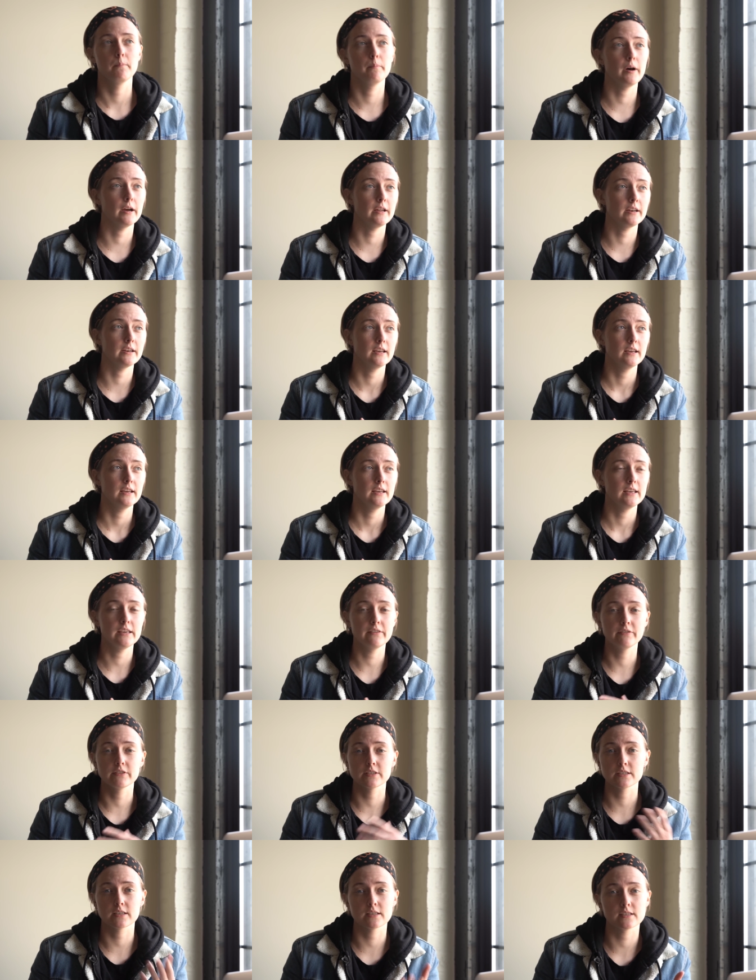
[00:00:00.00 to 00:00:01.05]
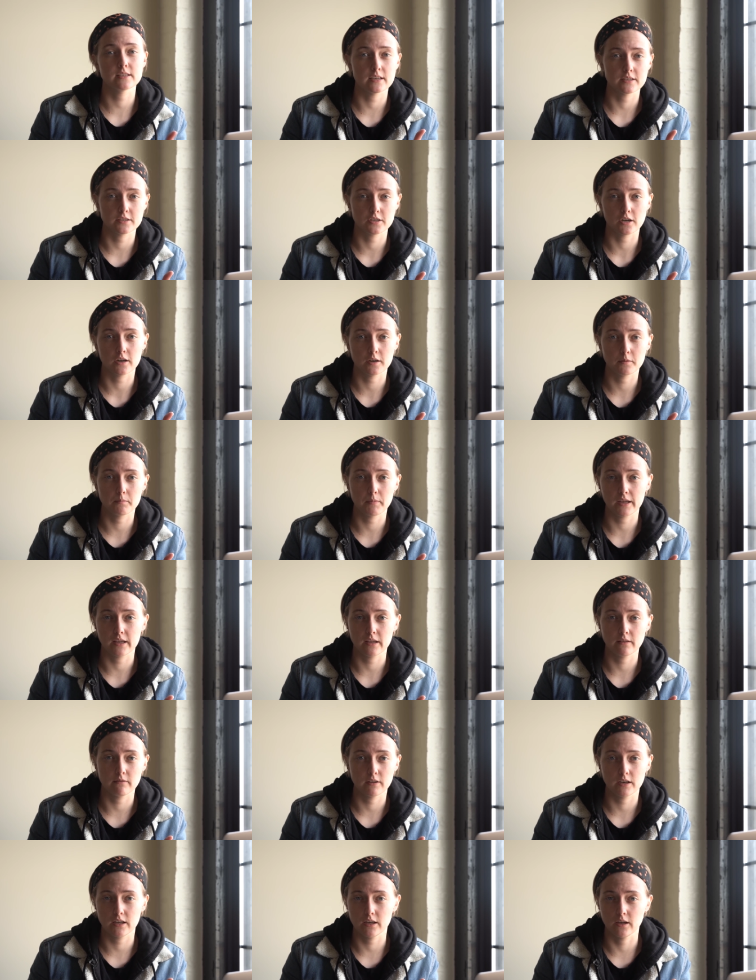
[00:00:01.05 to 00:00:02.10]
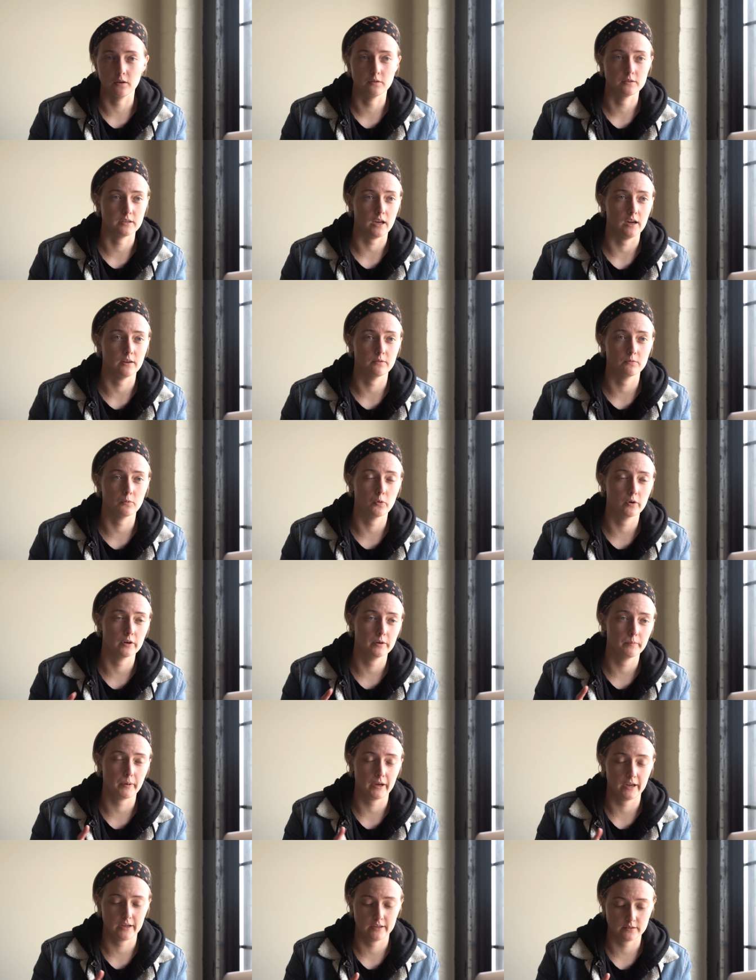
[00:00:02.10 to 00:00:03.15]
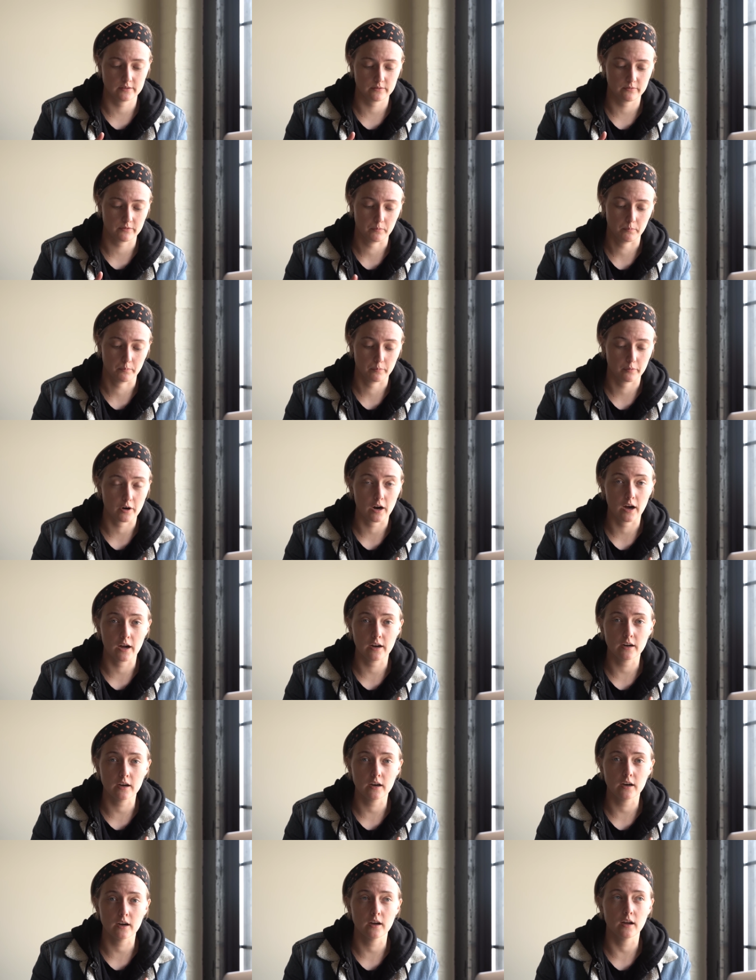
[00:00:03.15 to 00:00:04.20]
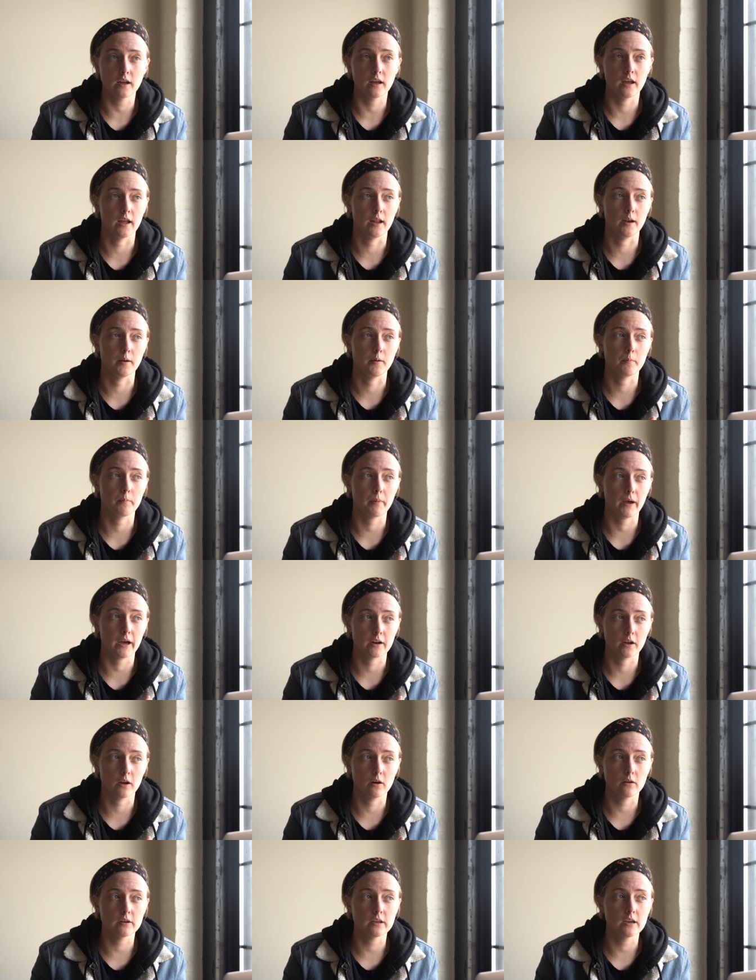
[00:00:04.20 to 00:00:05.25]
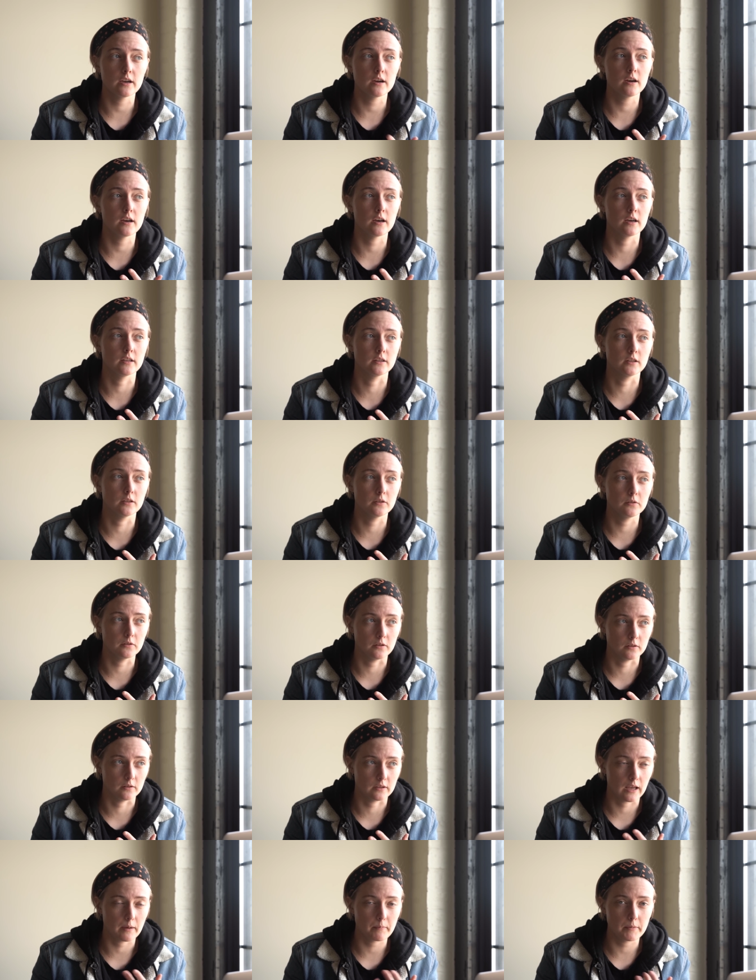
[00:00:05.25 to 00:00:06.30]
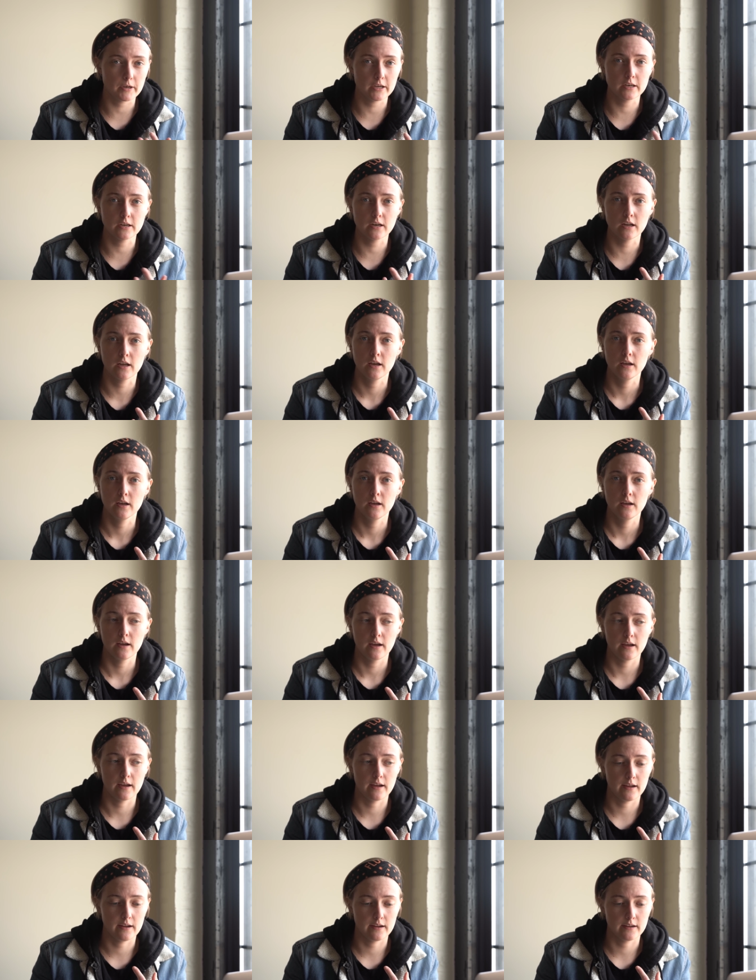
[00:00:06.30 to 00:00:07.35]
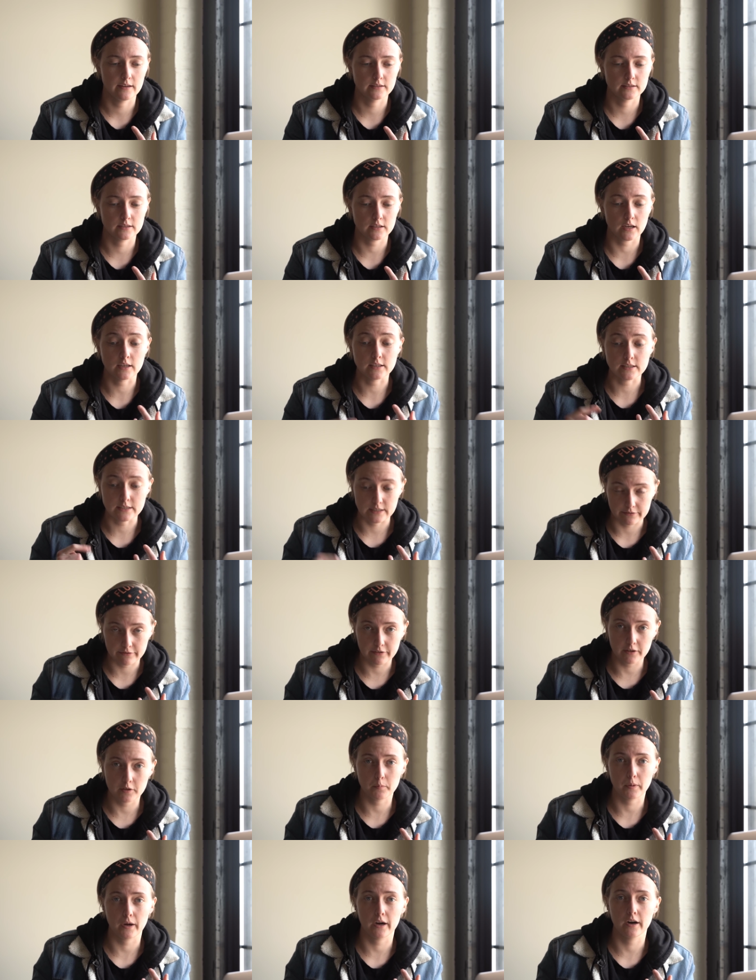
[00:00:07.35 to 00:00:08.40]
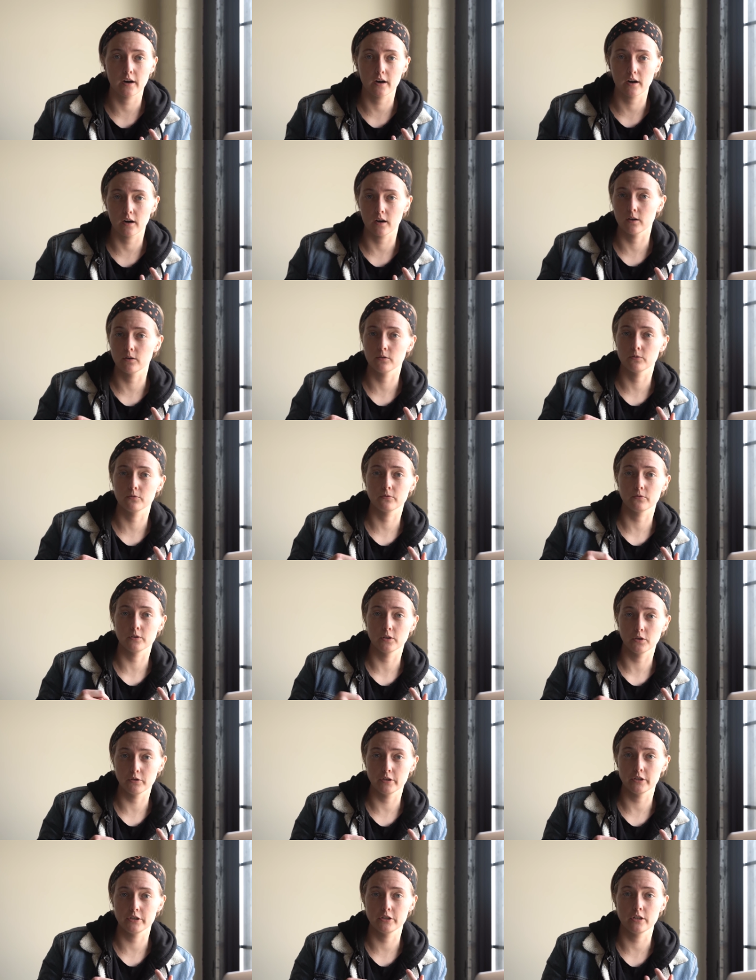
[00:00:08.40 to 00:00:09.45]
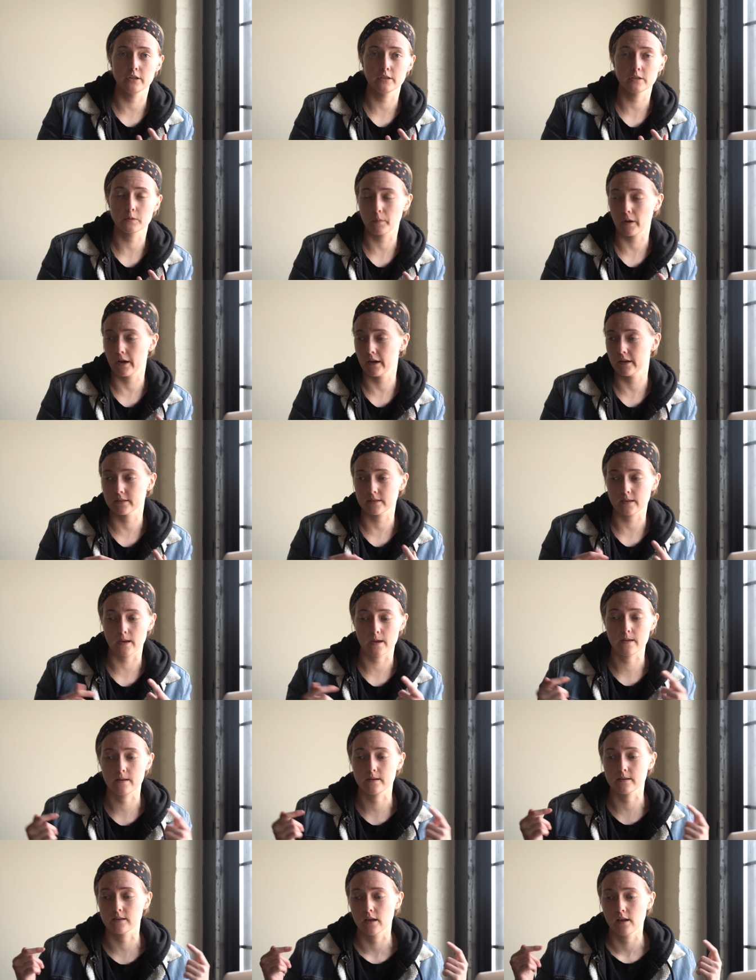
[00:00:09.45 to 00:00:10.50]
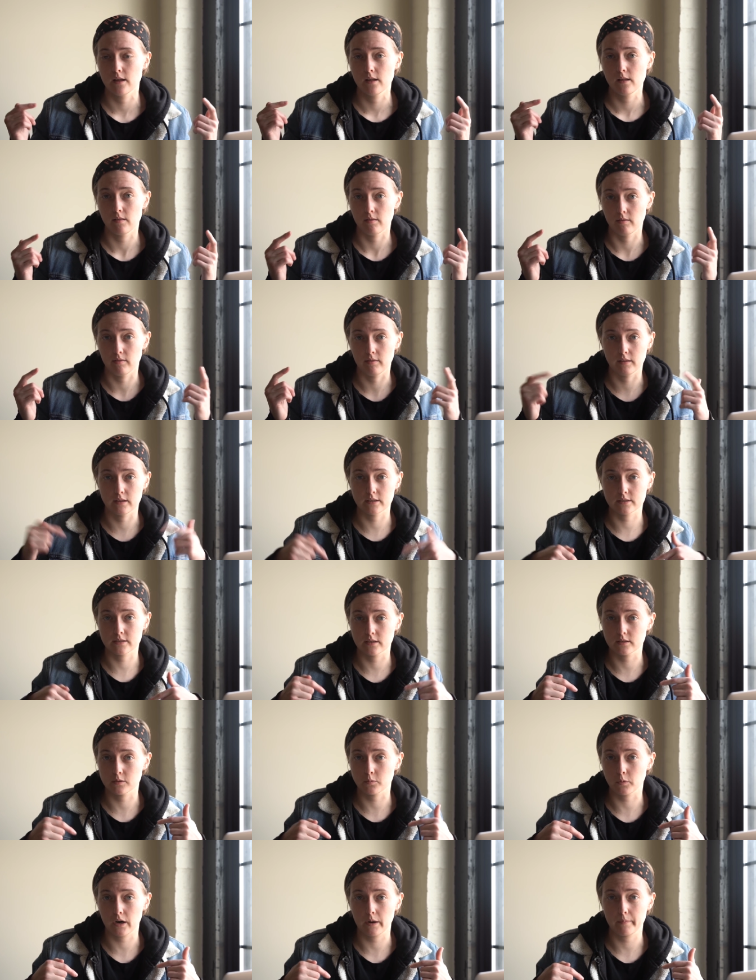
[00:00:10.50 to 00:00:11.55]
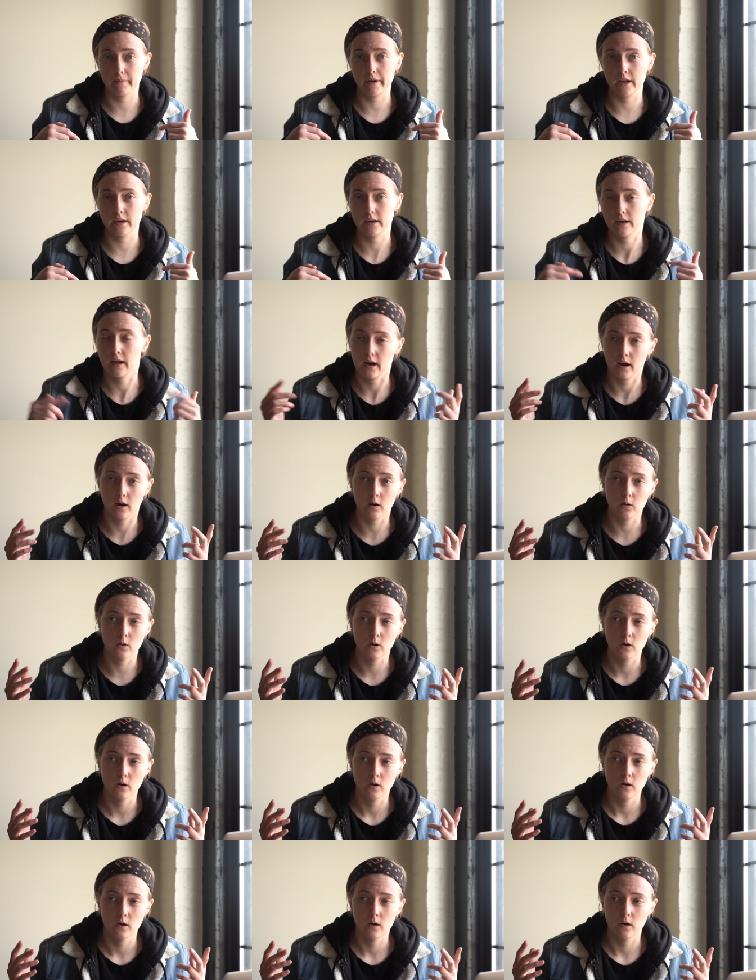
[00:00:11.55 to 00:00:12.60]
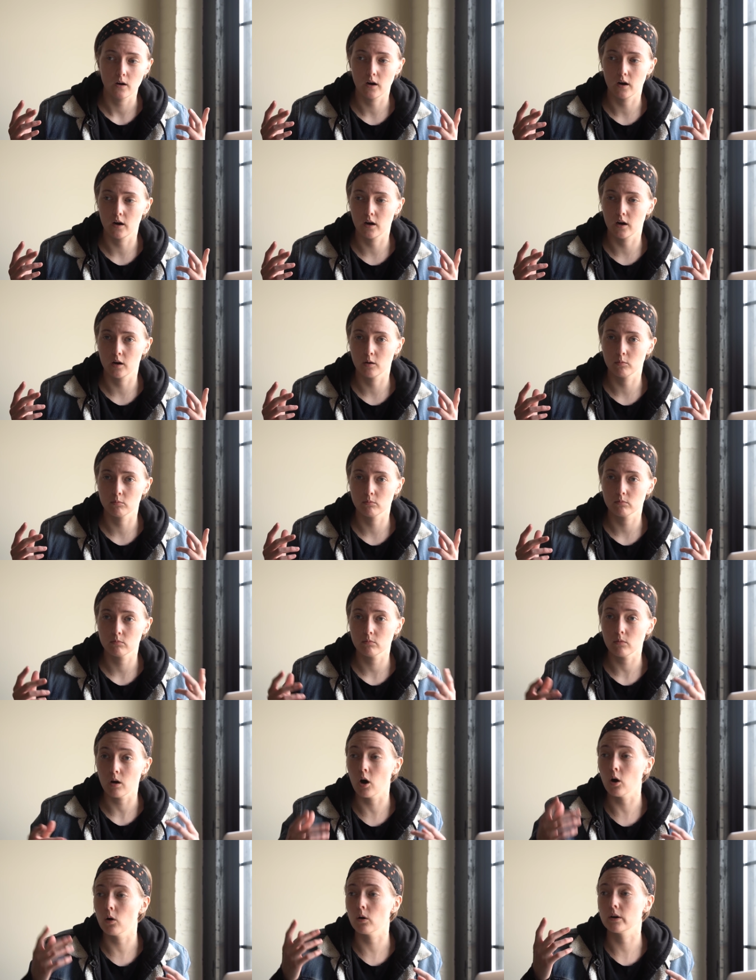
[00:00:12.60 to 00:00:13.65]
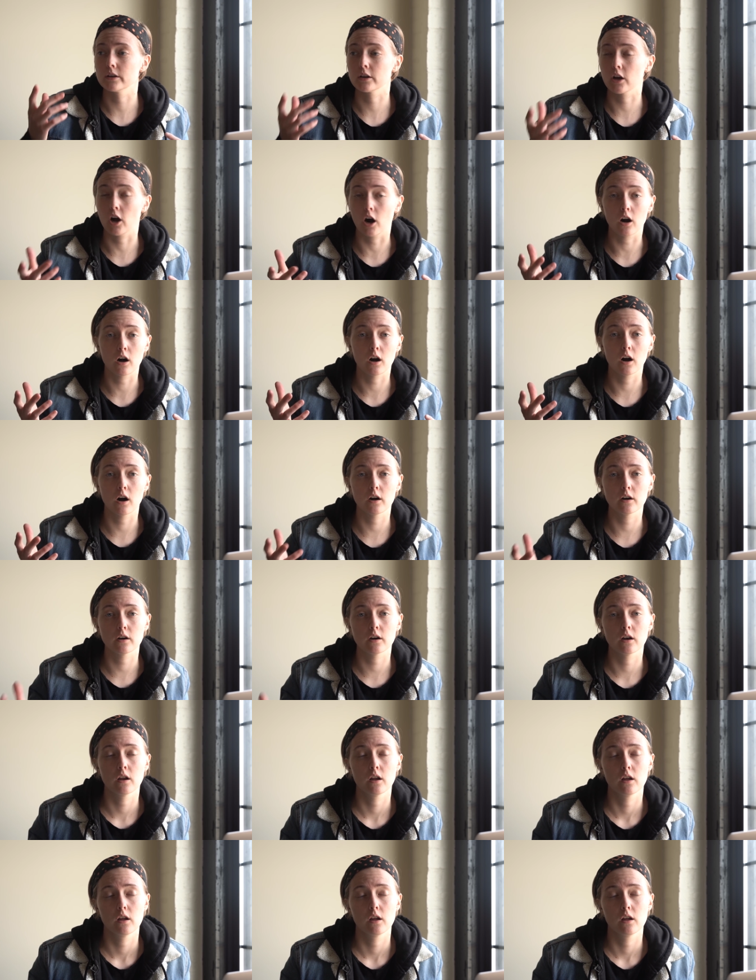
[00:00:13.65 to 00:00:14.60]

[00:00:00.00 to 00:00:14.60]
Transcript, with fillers: but even since I started making videos, I've worn pants from Prana and Patagonia and Lululemon and a different pair of nudie jeans pants and this is what I'm at now. Um, oh, and Carhartt.